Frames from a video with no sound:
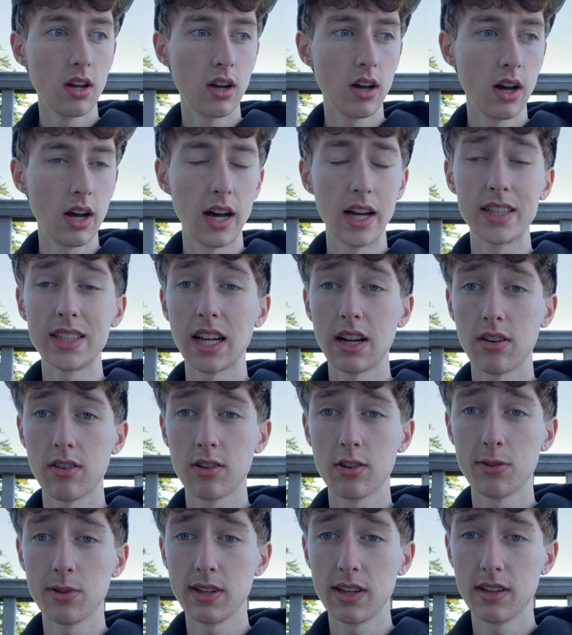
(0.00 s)

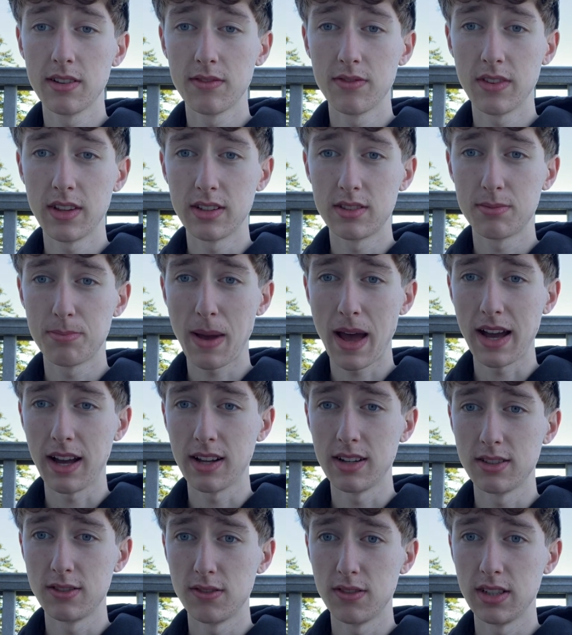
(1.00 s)
Taragui. It's
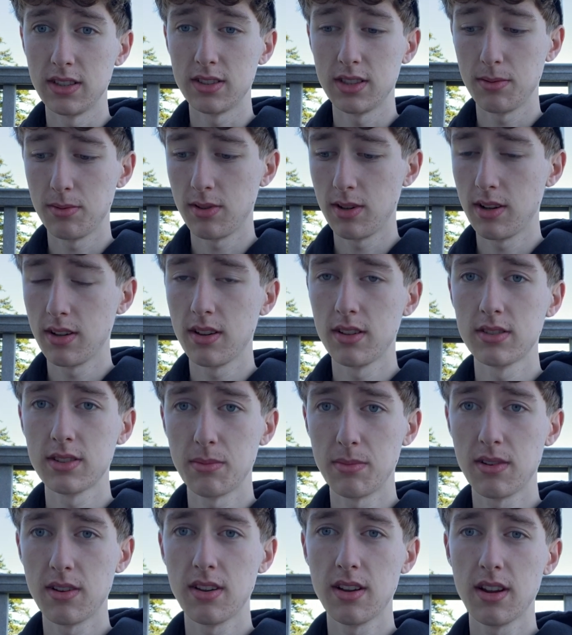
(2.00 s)
packaged very
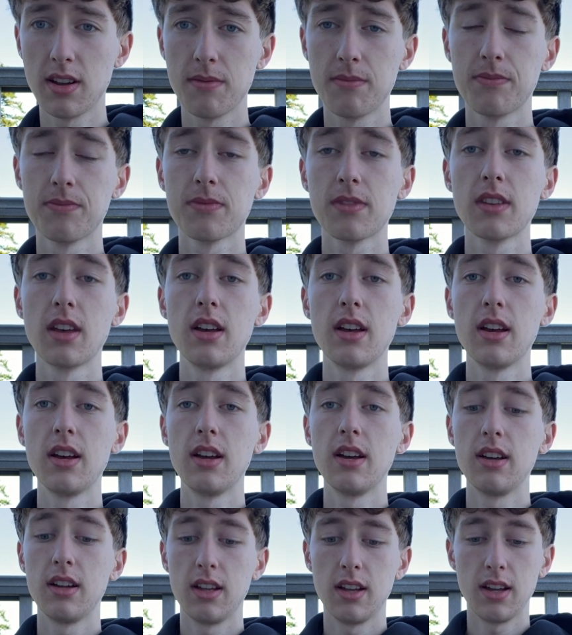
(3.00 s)
similarly.
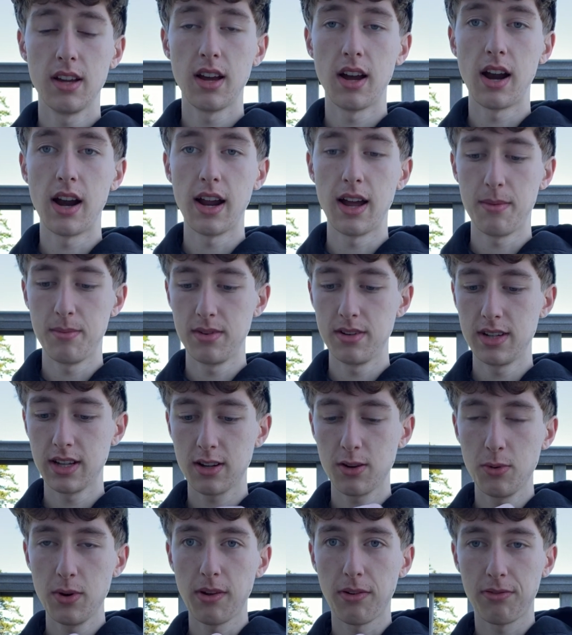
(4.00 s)
All right, I'm going to take
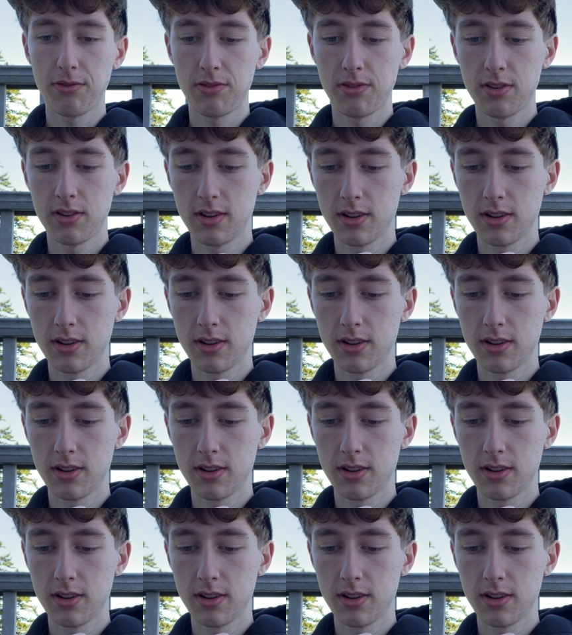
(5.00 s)
a whiff.